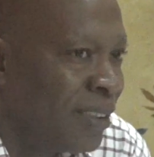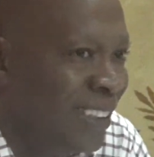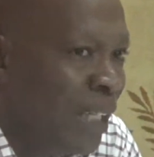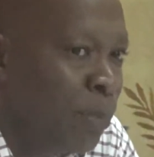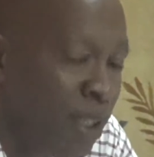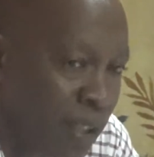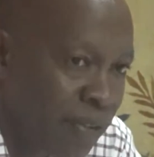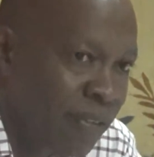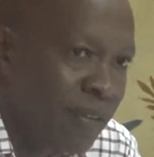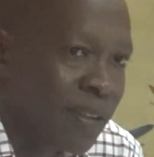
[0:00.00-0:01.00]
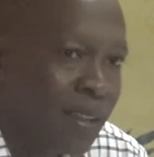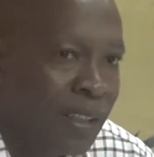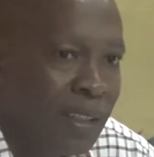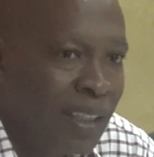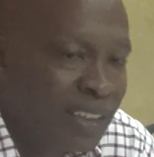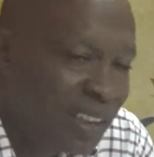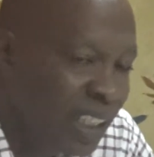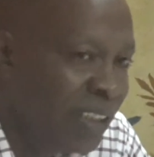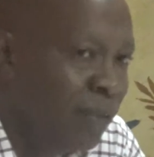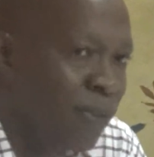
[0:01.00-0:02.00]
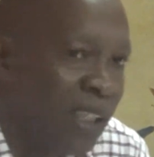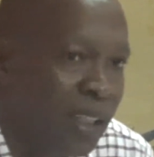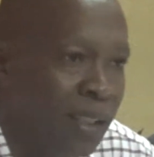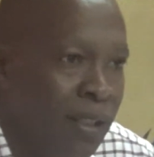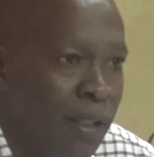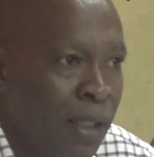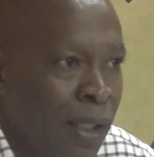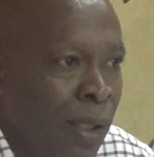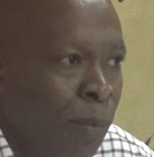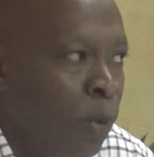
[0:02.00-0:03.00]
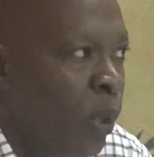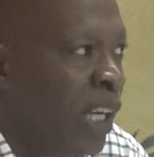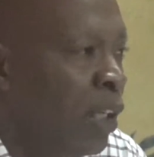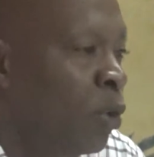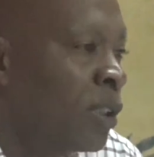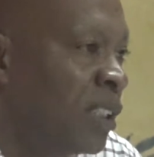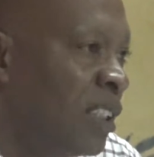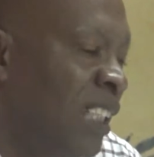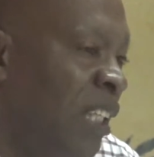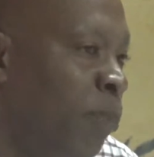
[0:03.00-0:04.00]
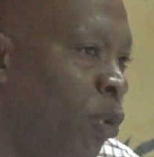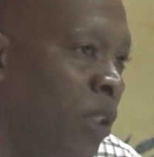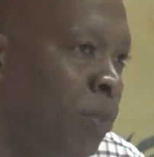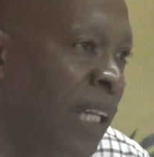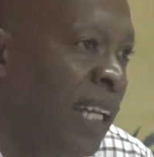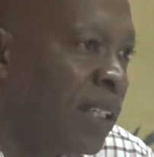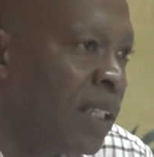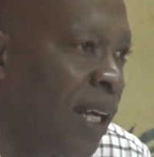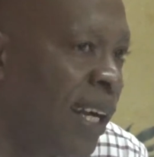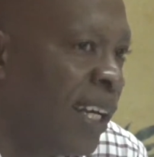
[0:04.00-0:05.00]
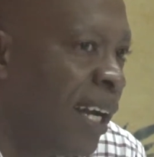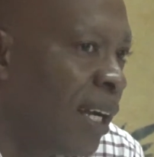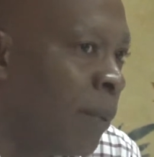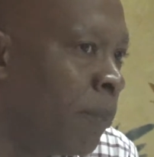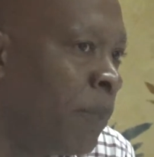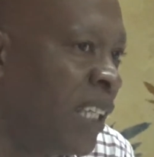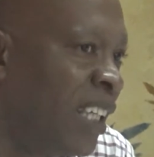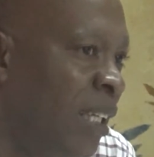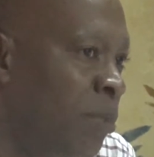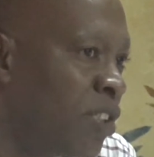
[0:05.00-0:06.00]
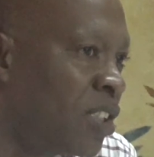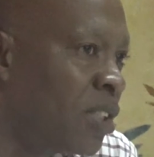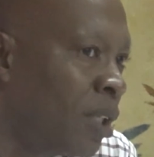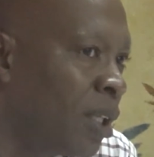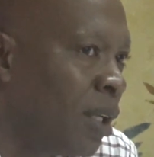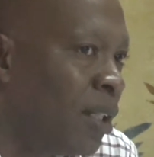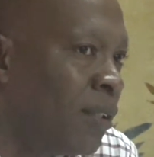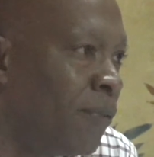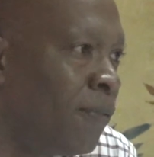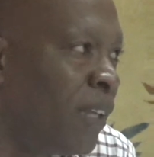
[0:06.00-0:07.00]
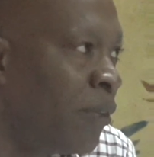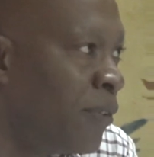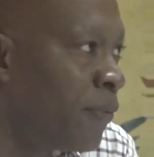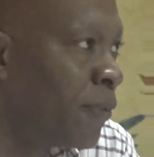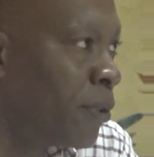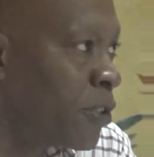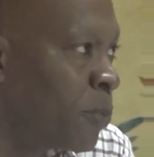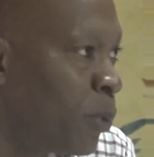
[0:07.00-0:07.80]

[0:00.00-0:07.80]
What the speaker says: nebulous, slightly vague. But when I looked at the 10-point plan, I became stuck on the very first